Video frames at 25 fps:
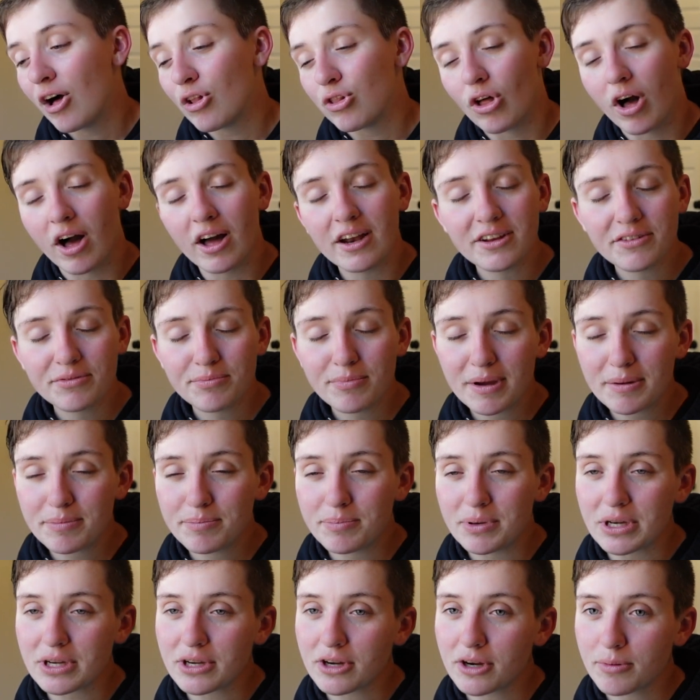A lot of my
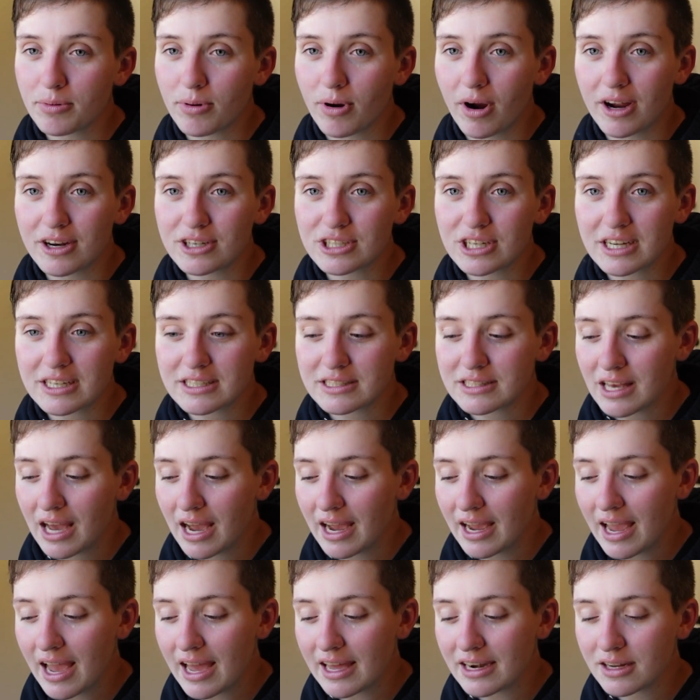bigger projects,
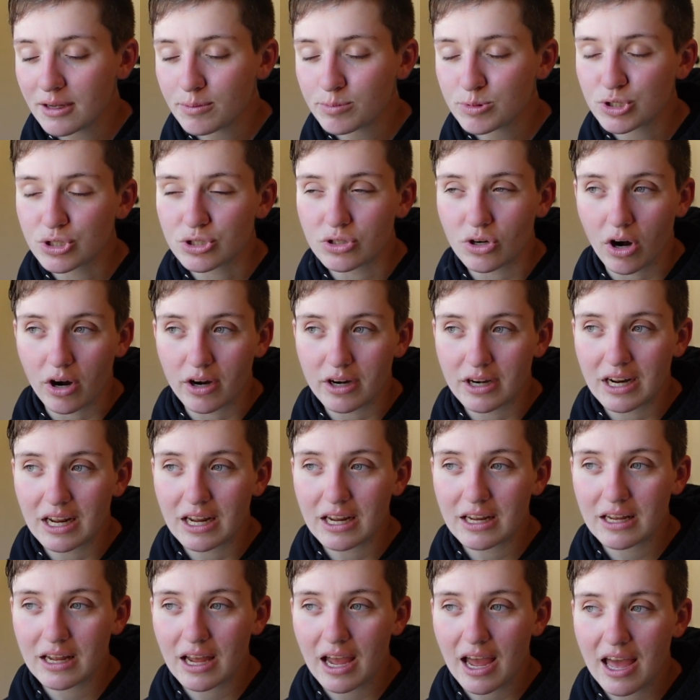I end up
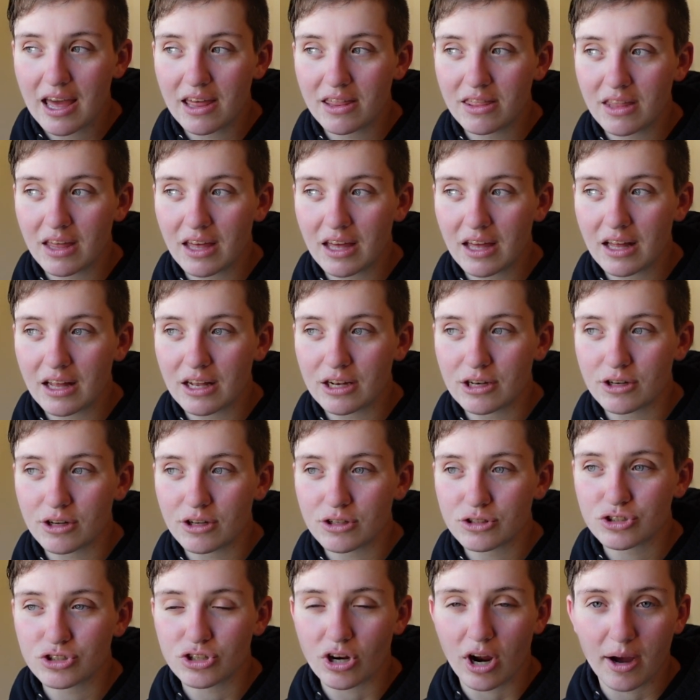starting and then
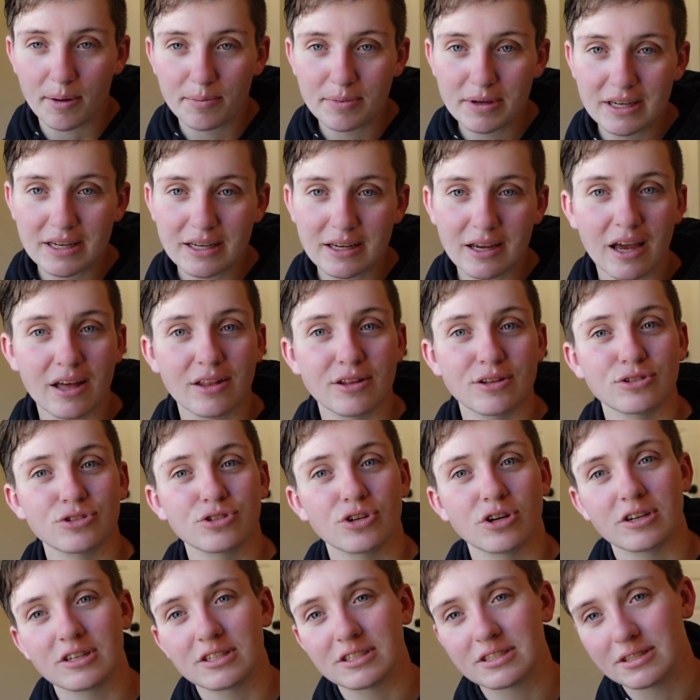stopping and then
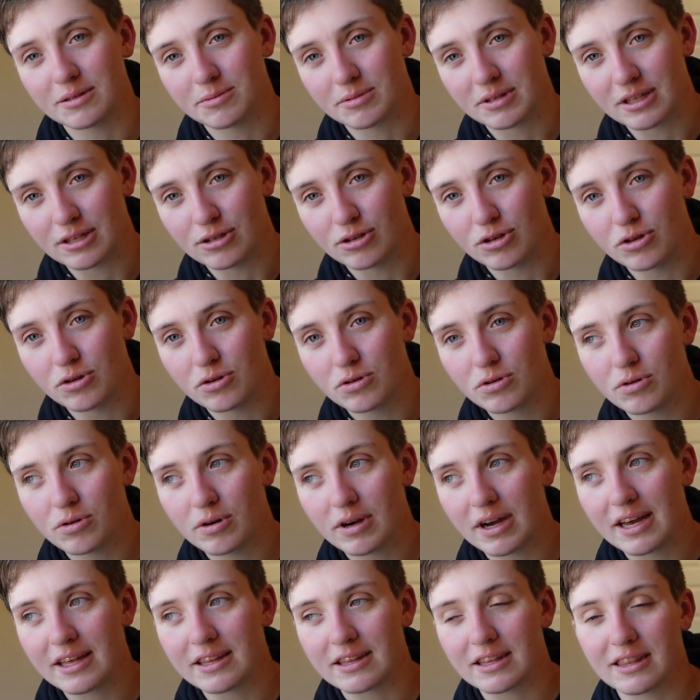starting something new,
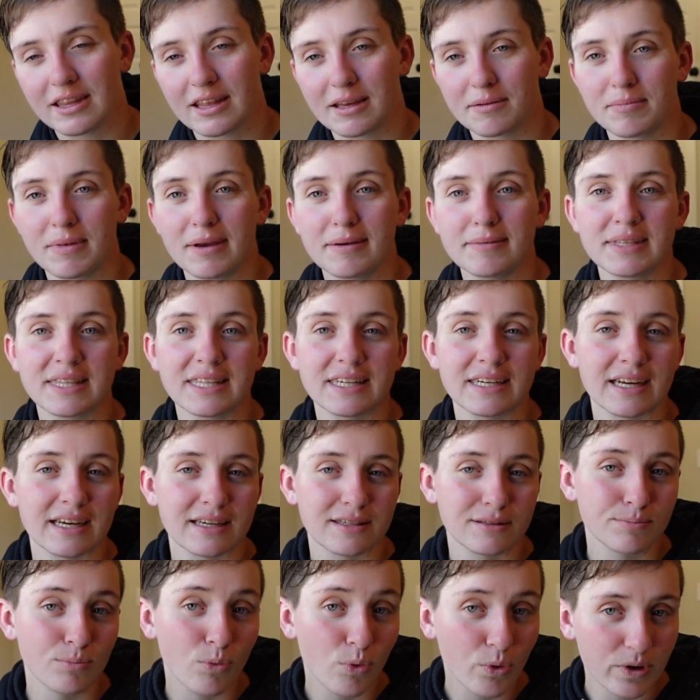and then like maybe the
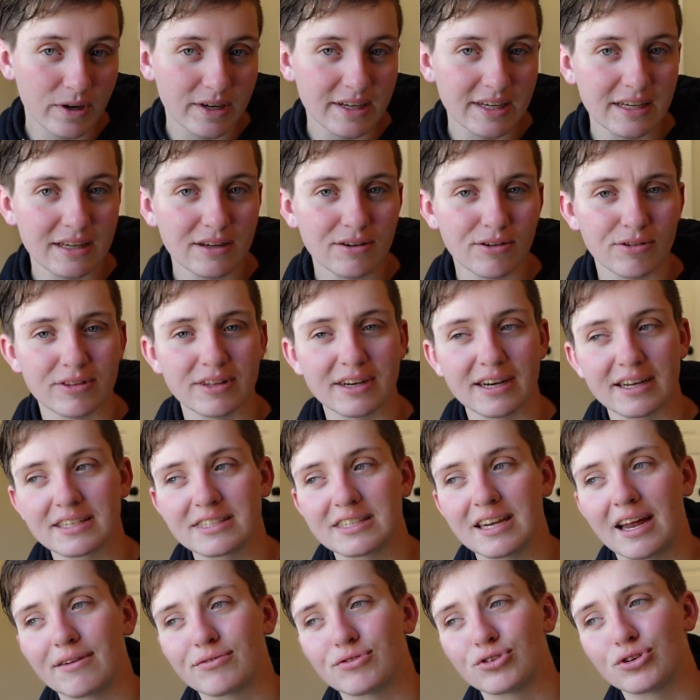next morning or the
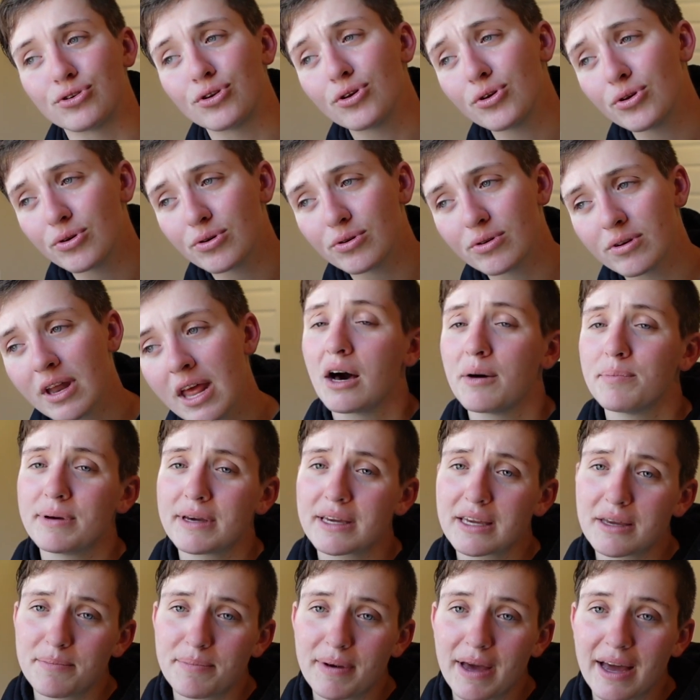next afternoon, I'll
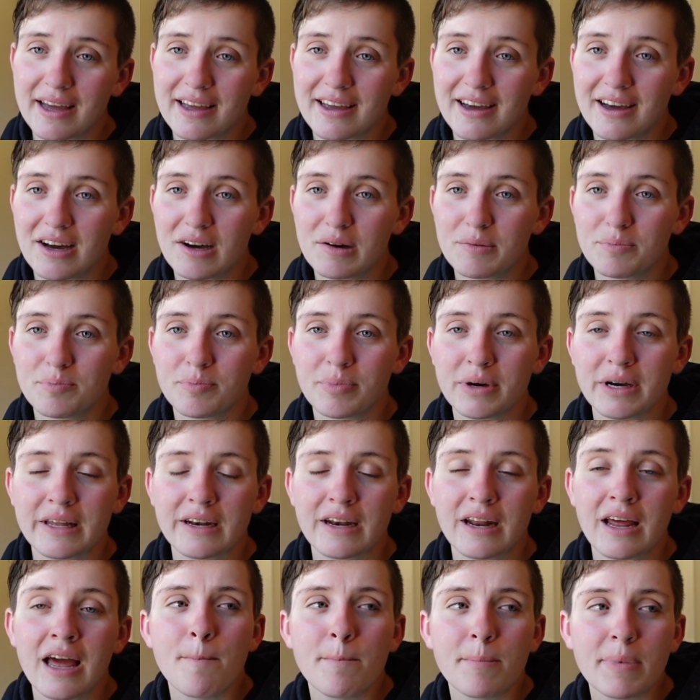pick it back up. But
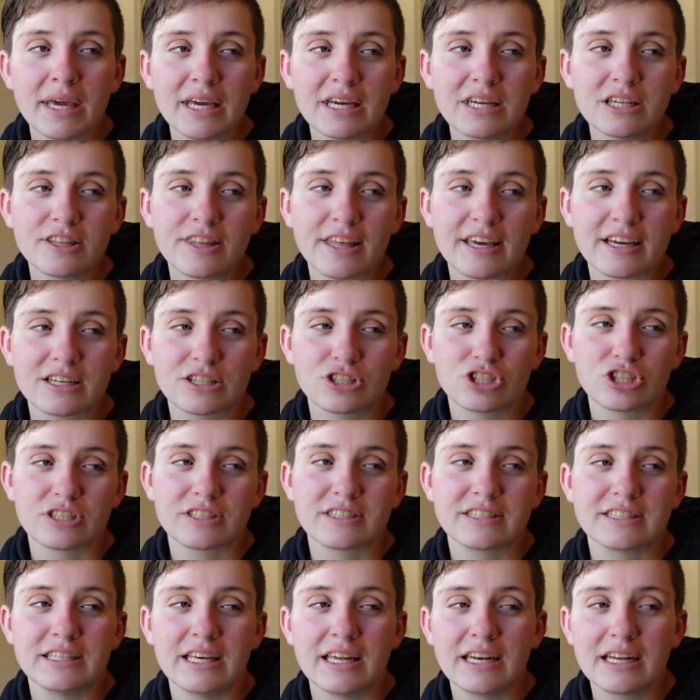me like
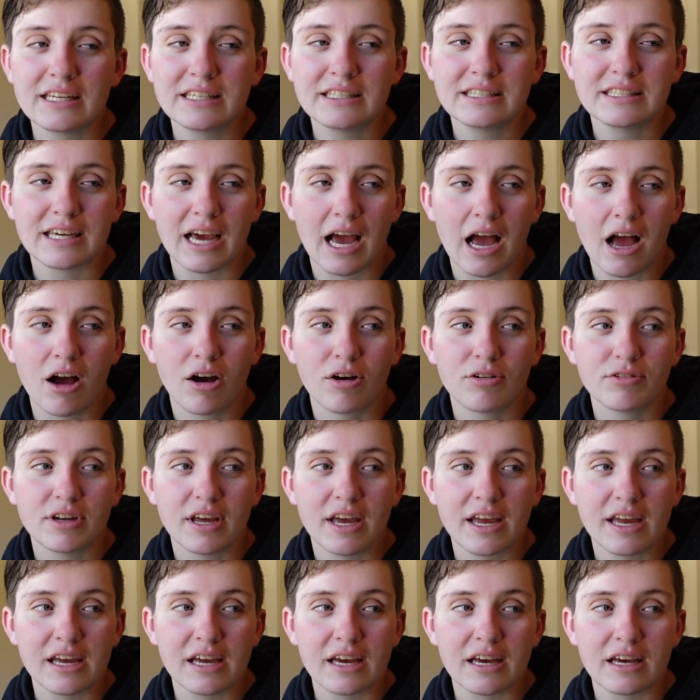just sitting down
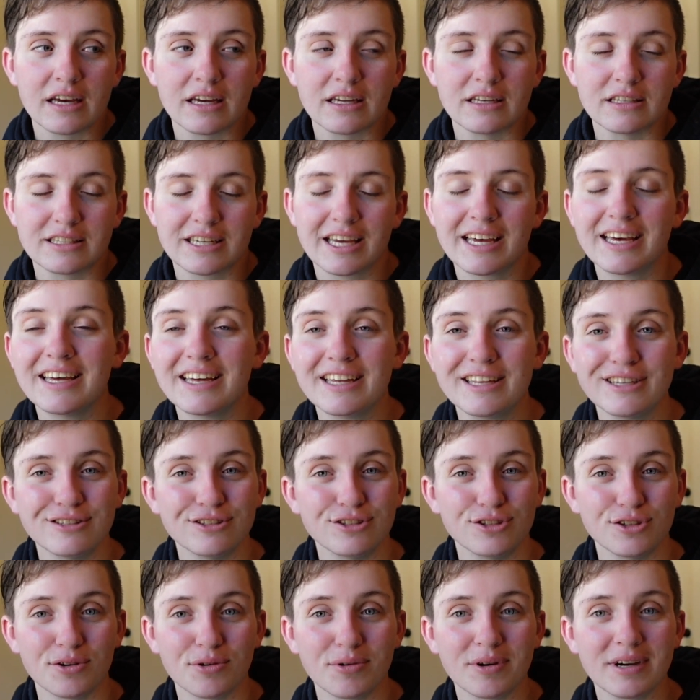and
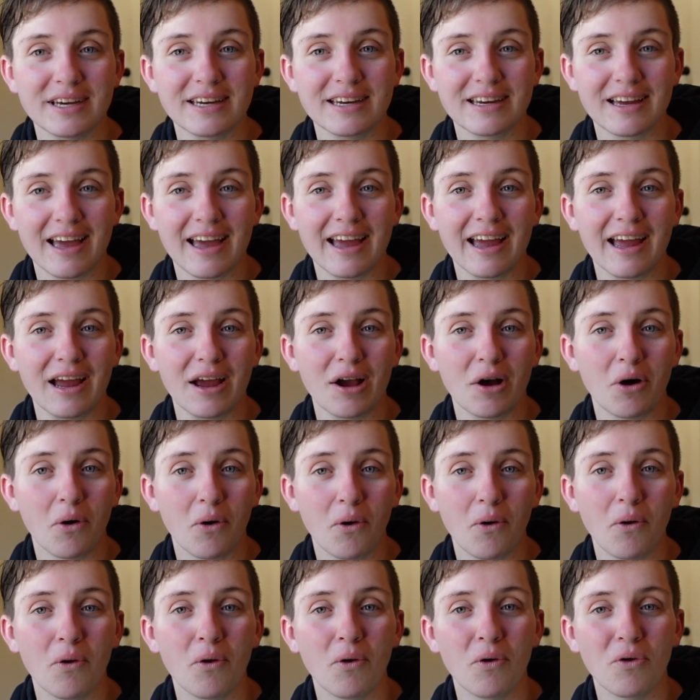doing a
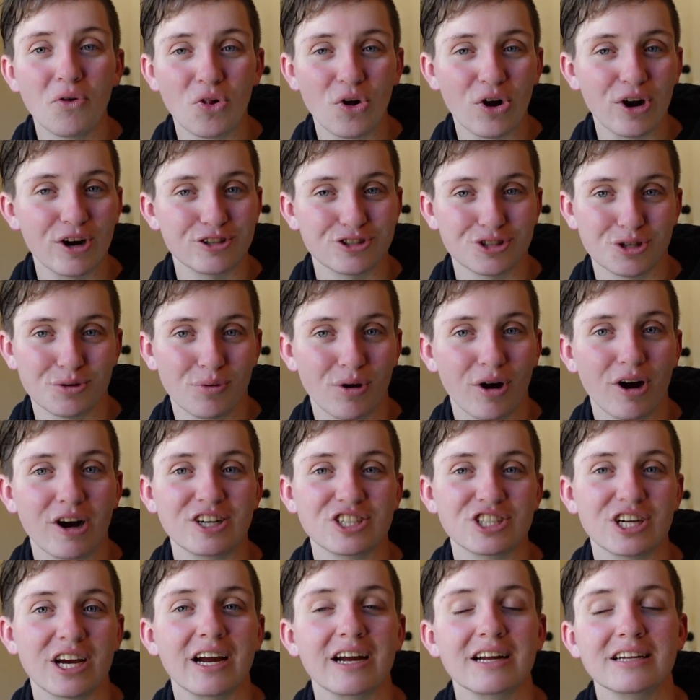whole larger
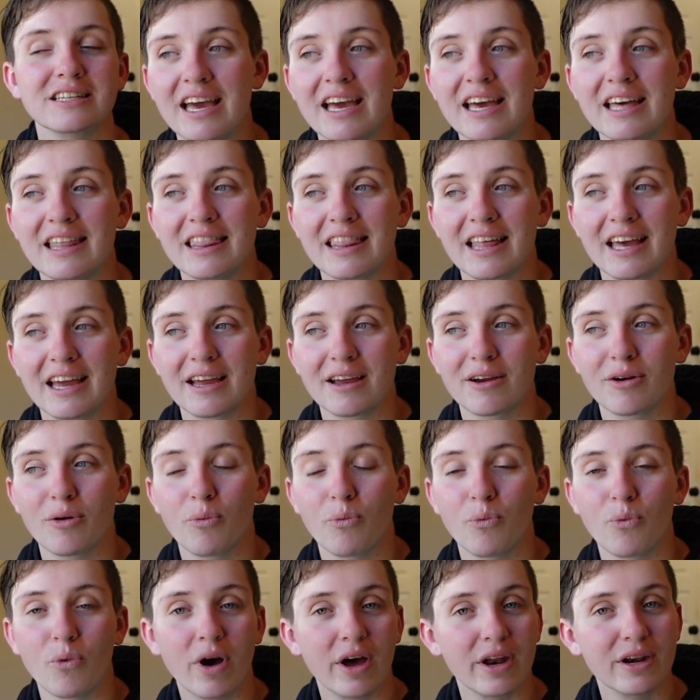project in like
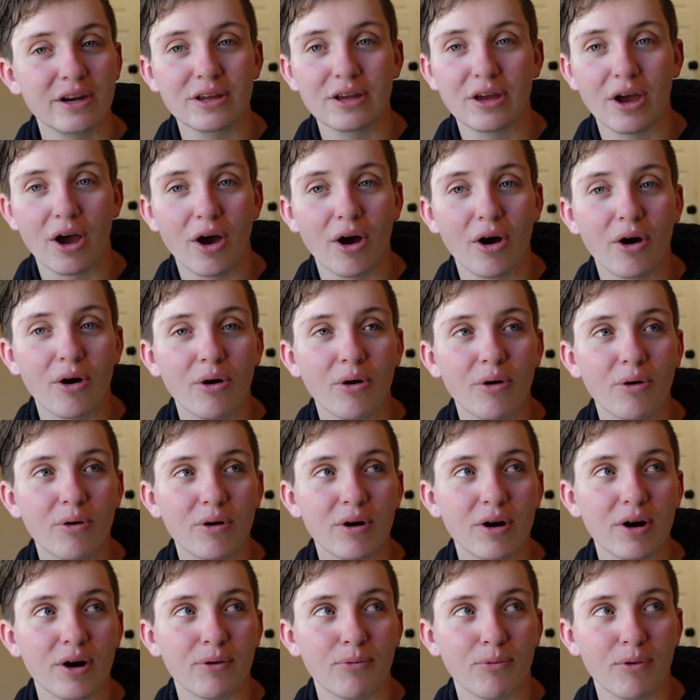one
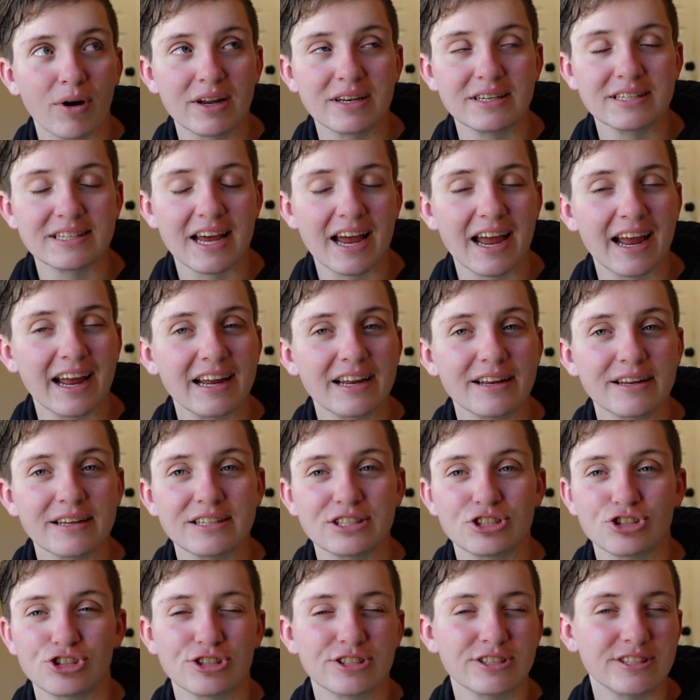go or one day,
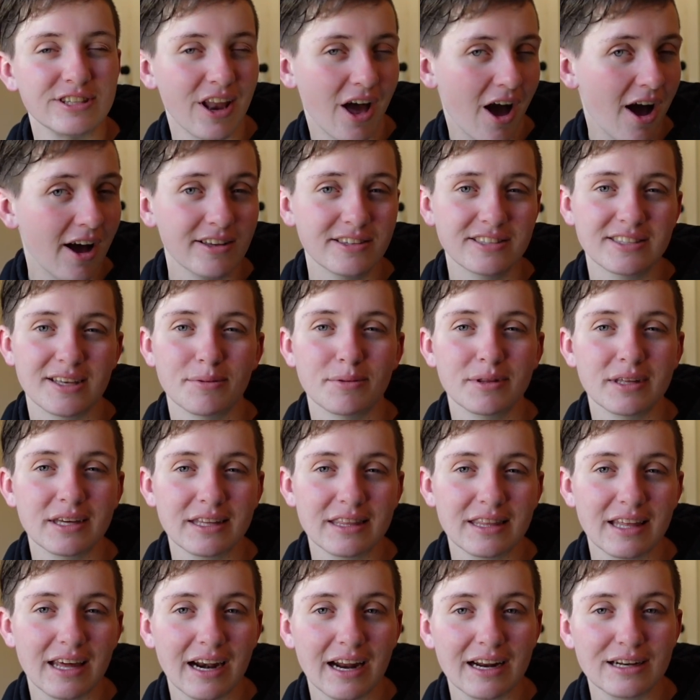it's just not
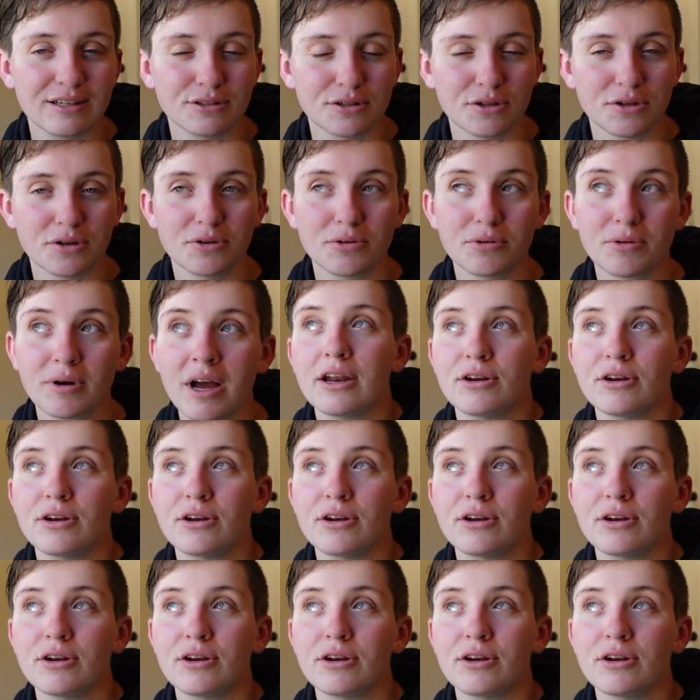something that I do.